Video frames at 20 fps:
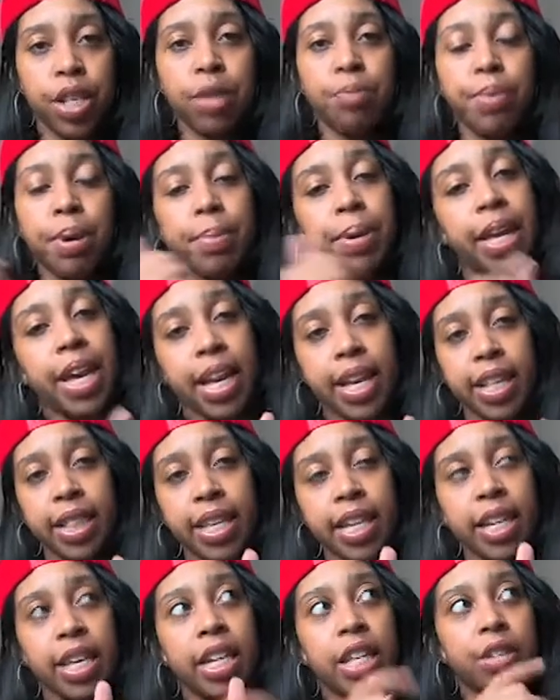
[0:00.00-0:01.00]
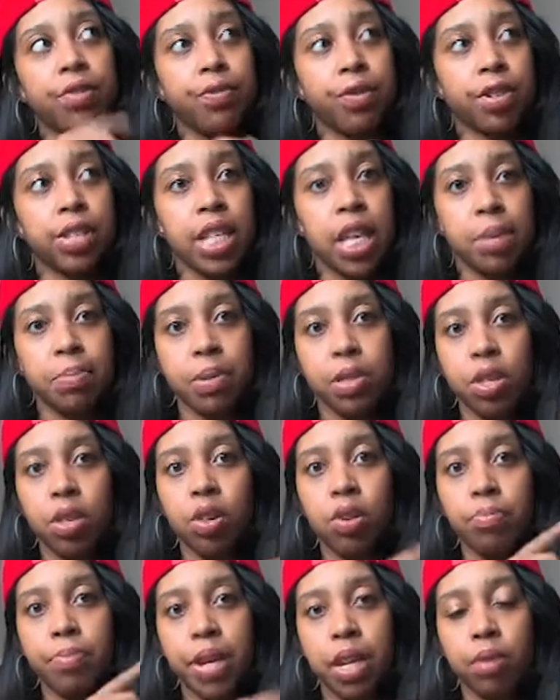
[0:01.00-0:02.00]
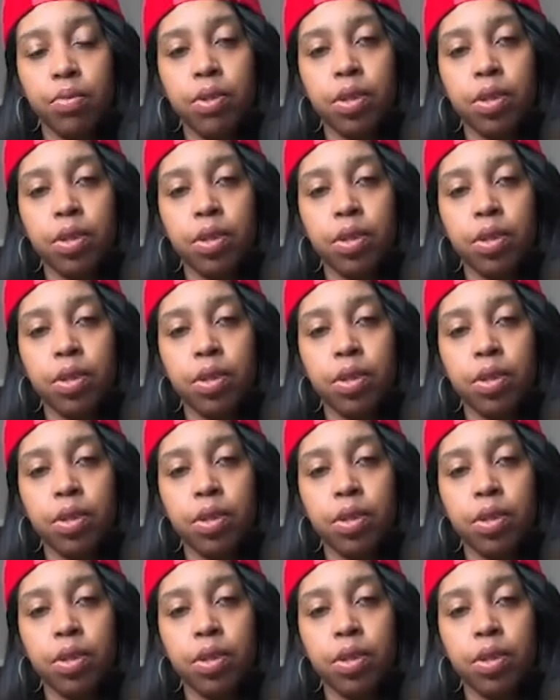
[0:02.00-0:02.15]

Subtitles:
Remember Haley in the first episode met up with